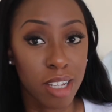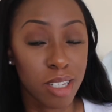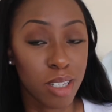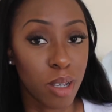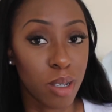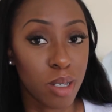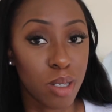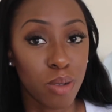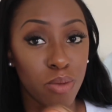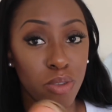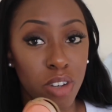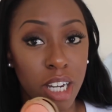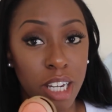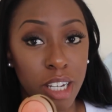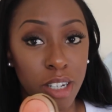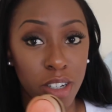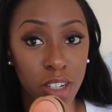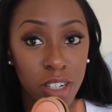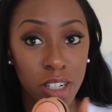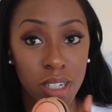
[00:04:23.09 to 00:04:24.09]
So it's a
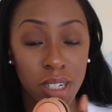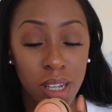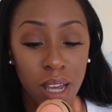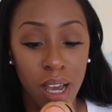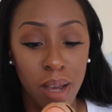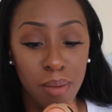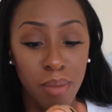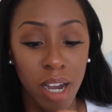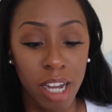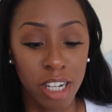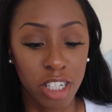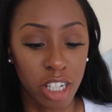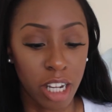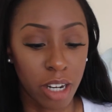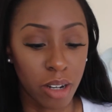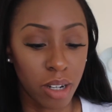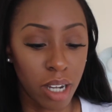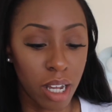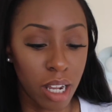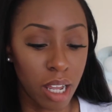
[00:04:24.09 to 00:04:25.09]
really good
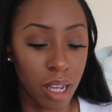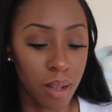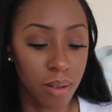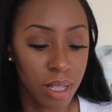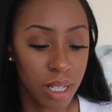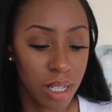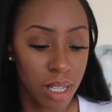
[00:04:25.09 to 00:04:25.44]
eyeshadow colour.